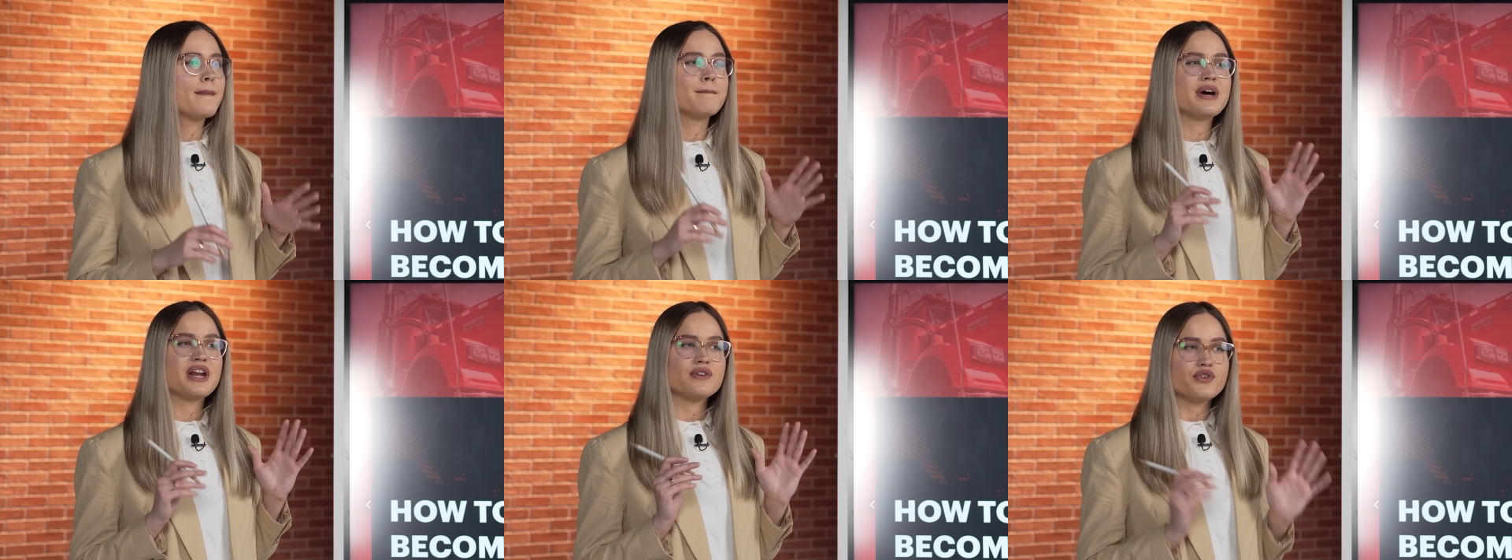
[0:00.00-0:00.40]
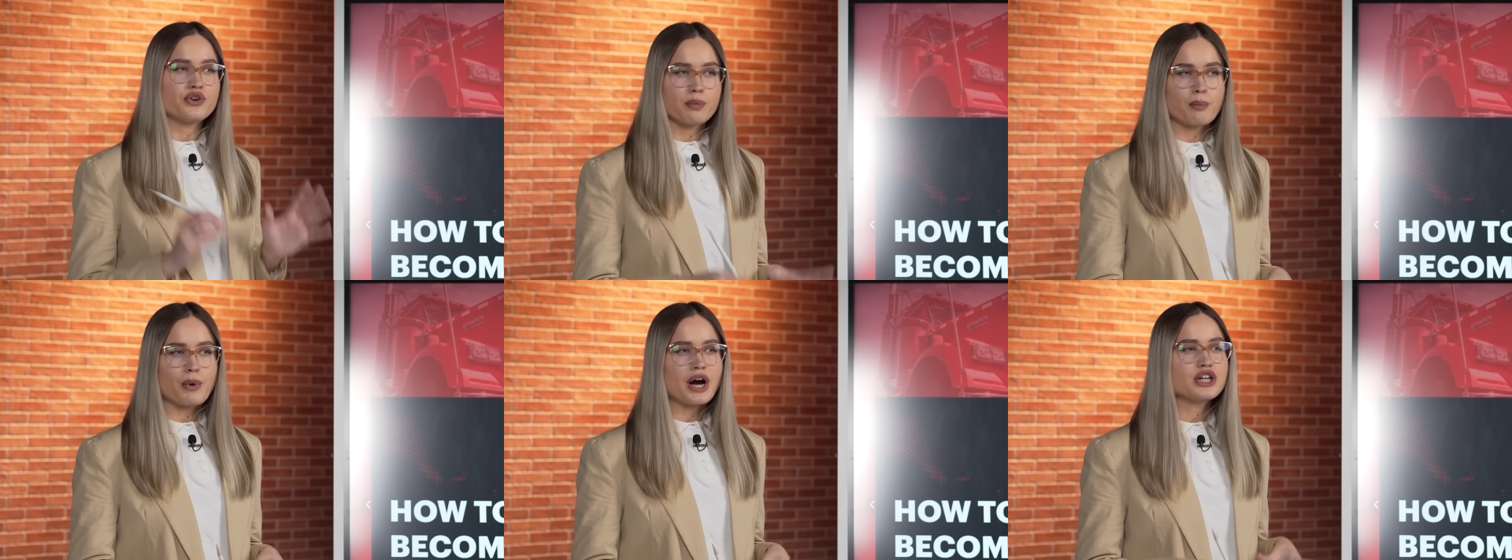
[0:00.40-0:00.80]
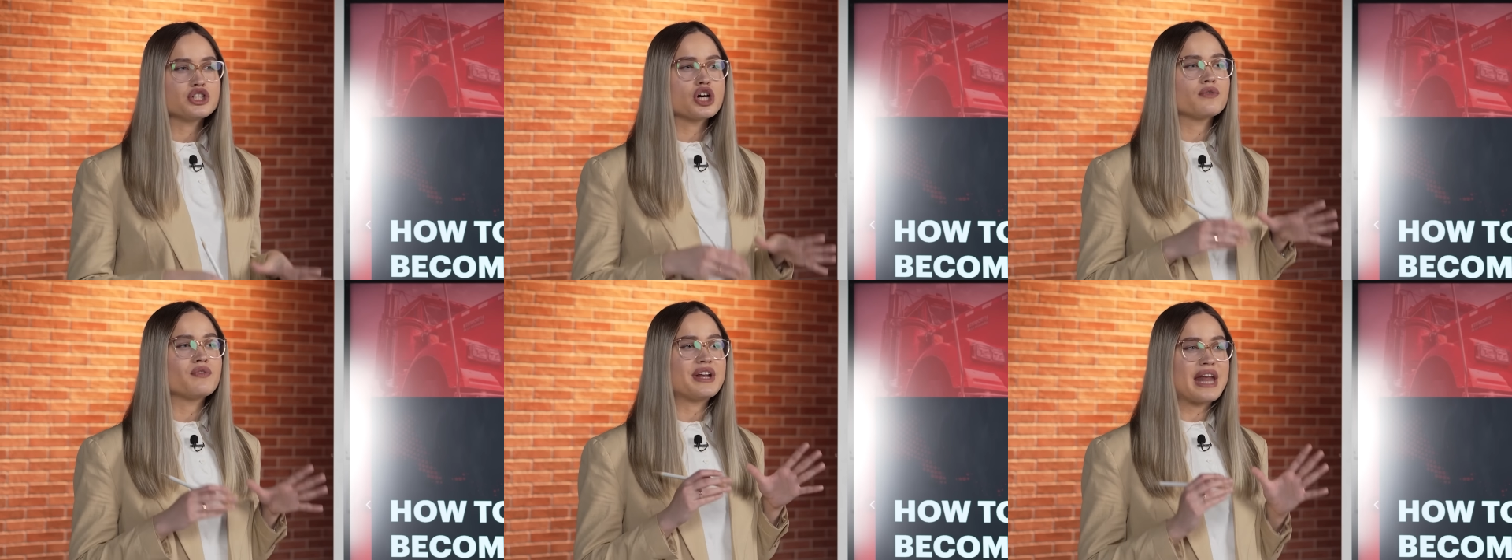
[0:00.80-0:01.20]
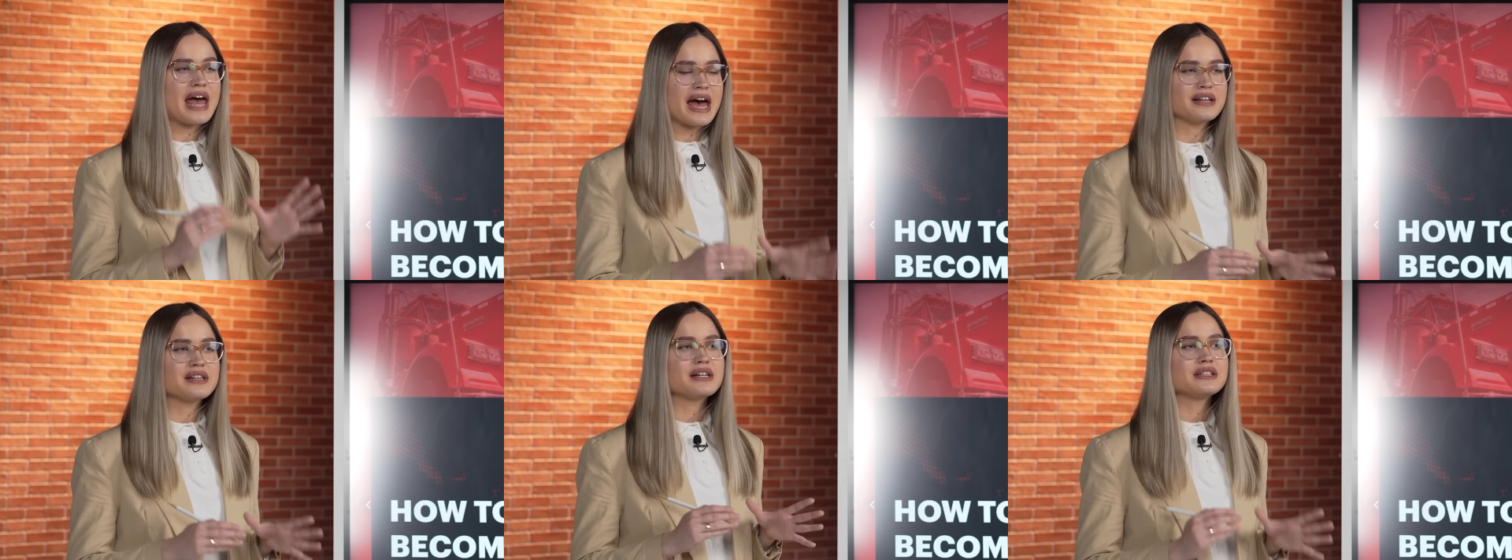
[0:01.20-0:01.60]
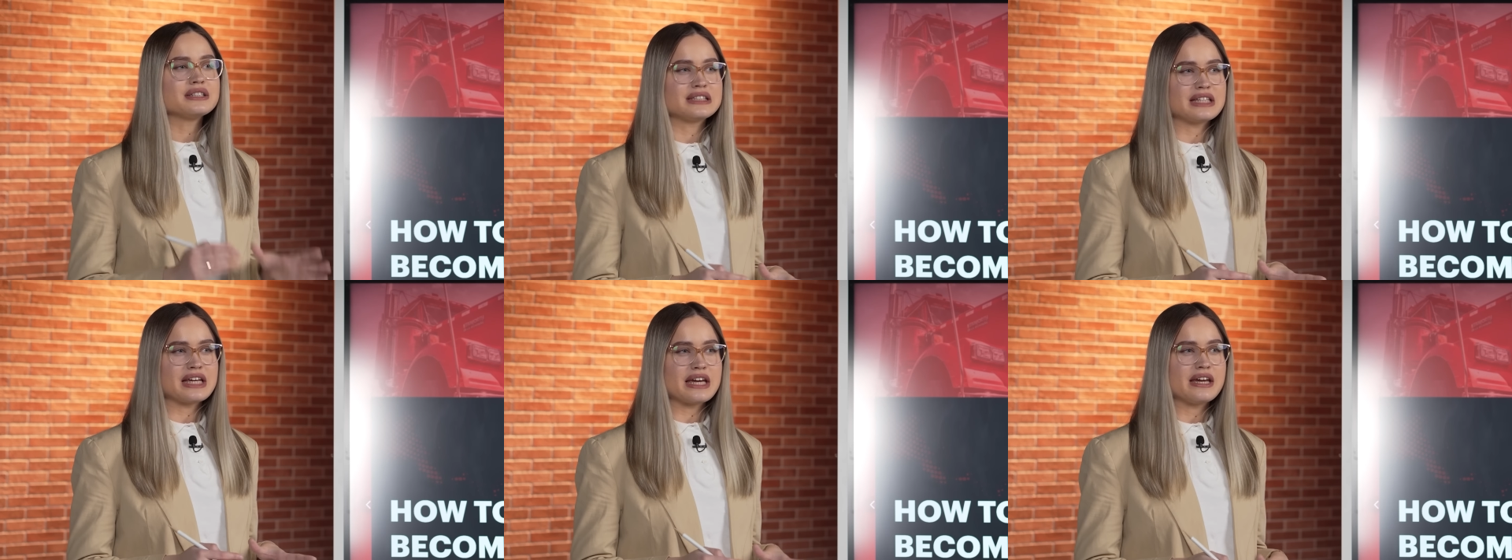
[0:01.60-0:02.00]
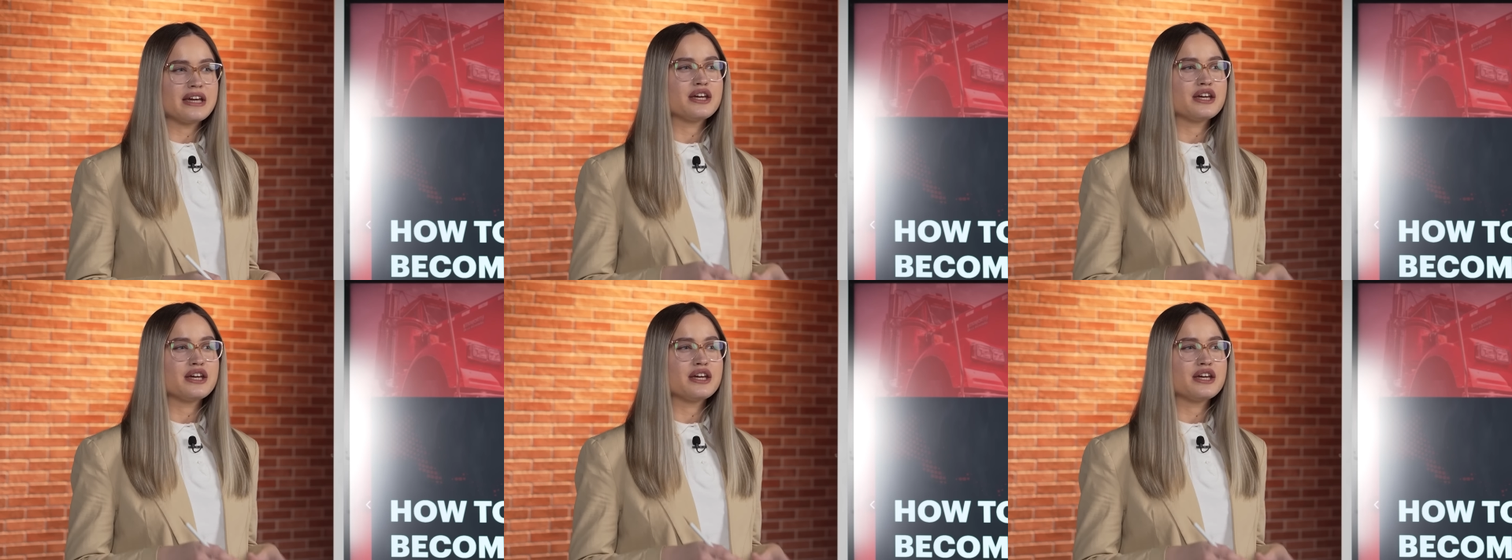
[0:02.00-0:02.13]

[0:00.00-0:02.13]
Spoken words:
But if you're part of an LLC,